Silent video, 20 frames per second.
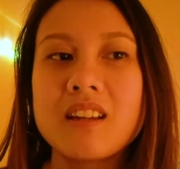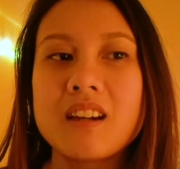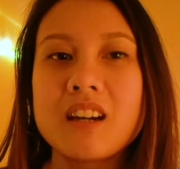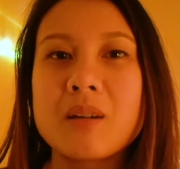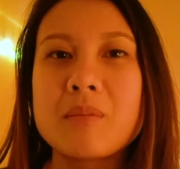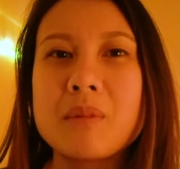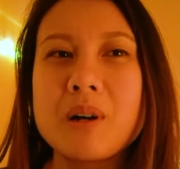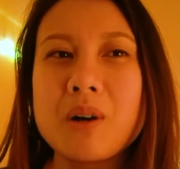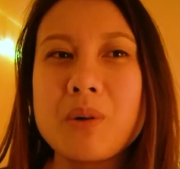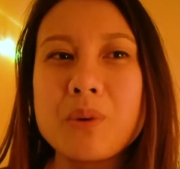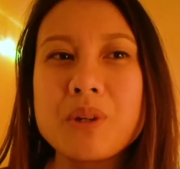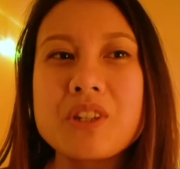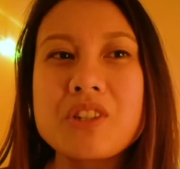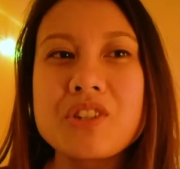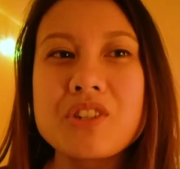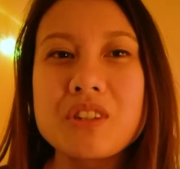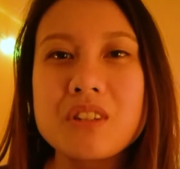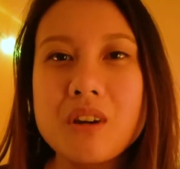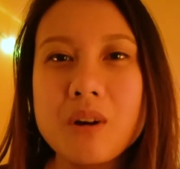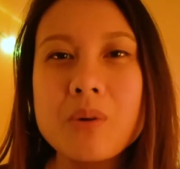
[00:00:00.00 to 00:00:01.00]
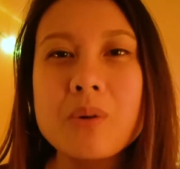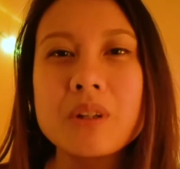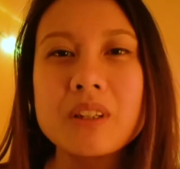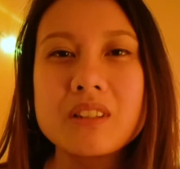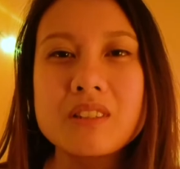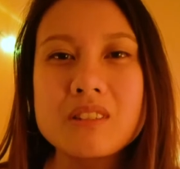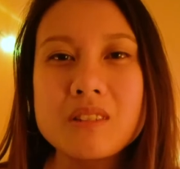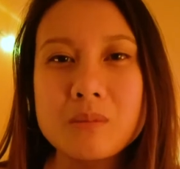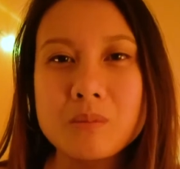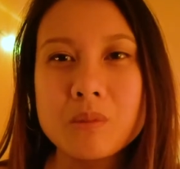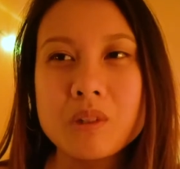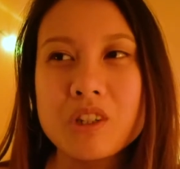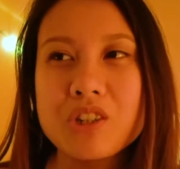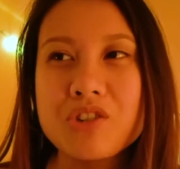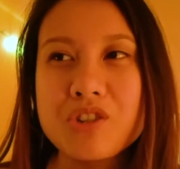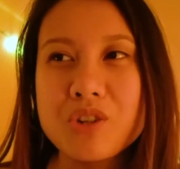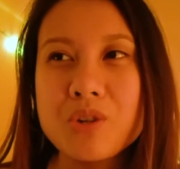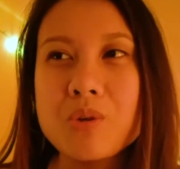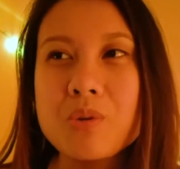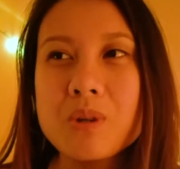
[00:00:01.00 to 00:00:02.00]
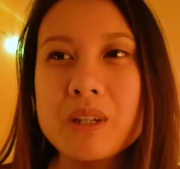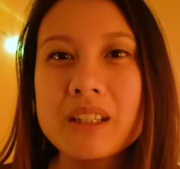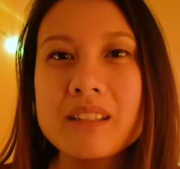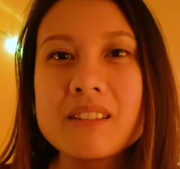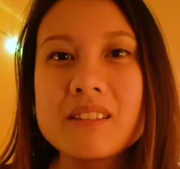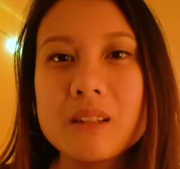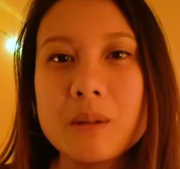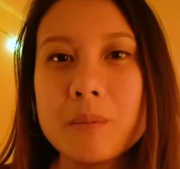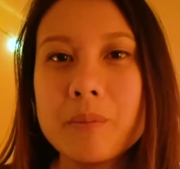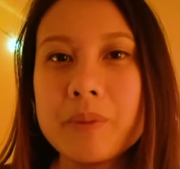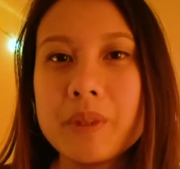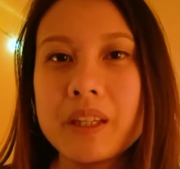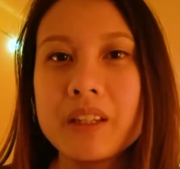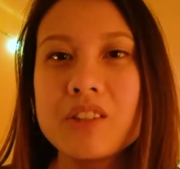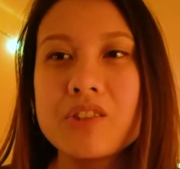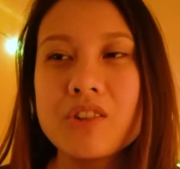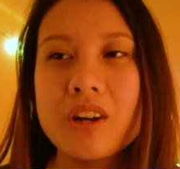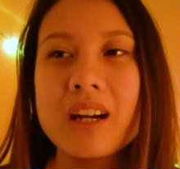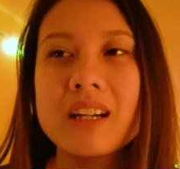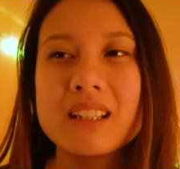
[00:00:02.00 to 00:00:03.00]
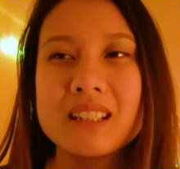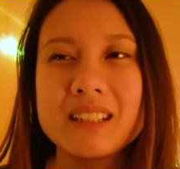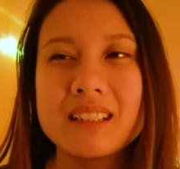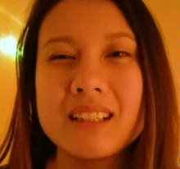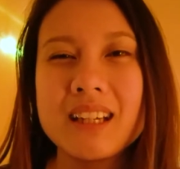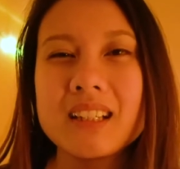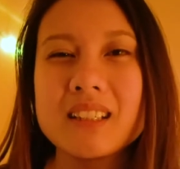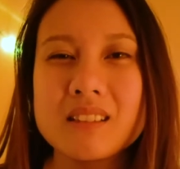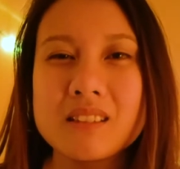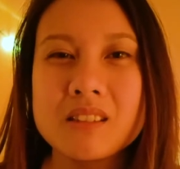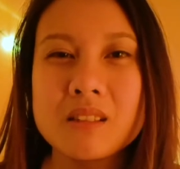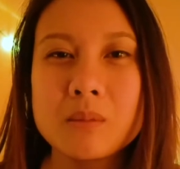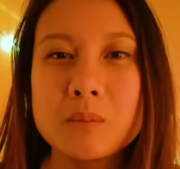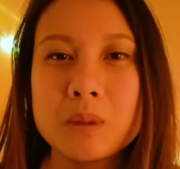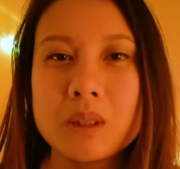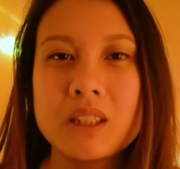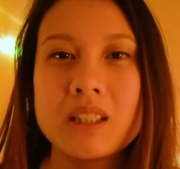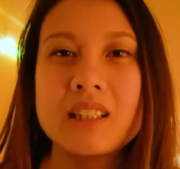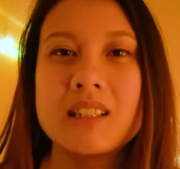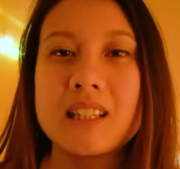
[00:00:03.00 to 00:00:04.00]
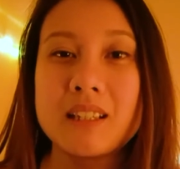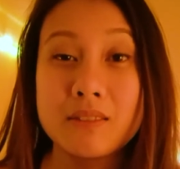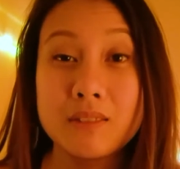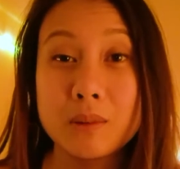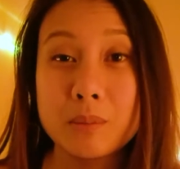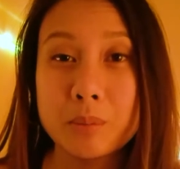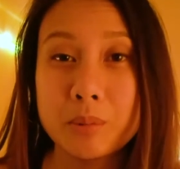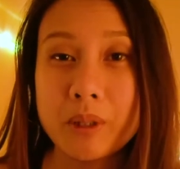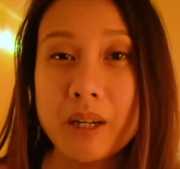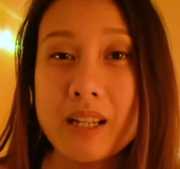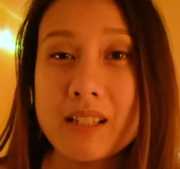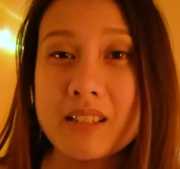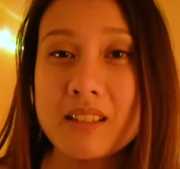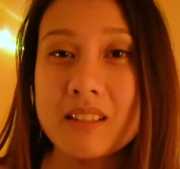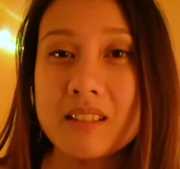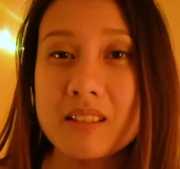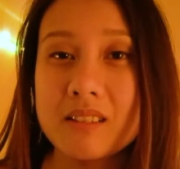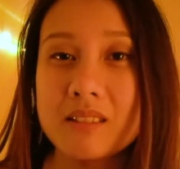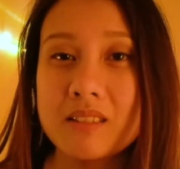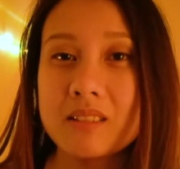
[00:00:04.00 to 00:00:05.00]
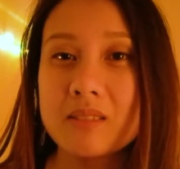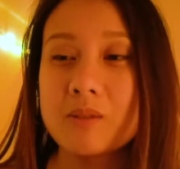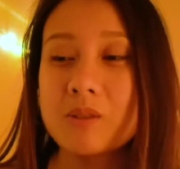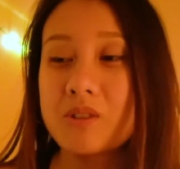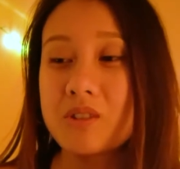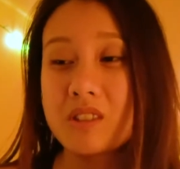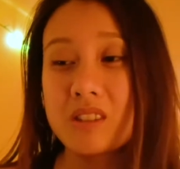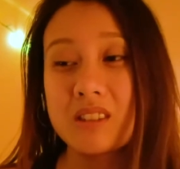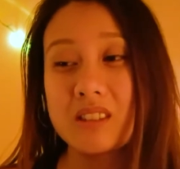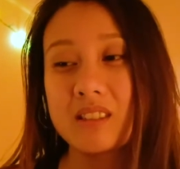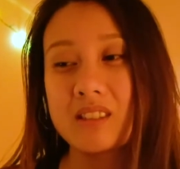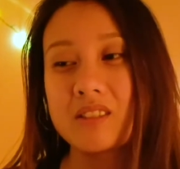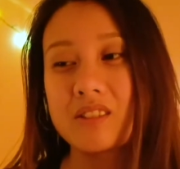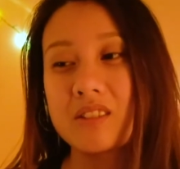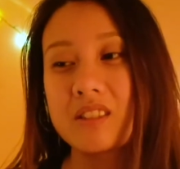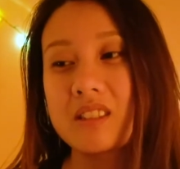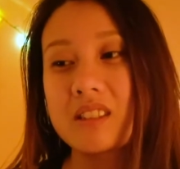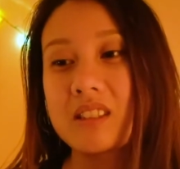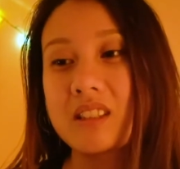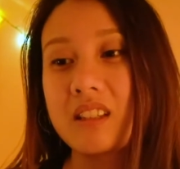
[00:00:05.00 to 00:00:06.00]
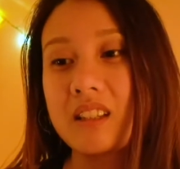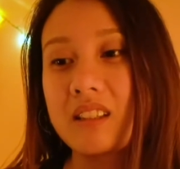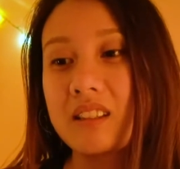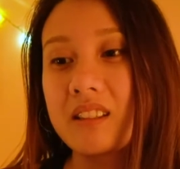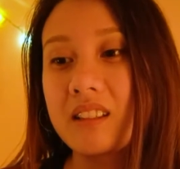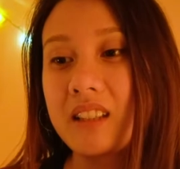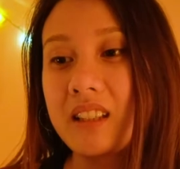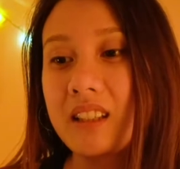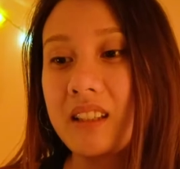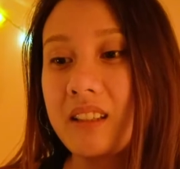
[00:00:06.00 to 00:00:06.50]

I'm always going somewhere, doing something, trying to get somewhere and never present, which is interesting.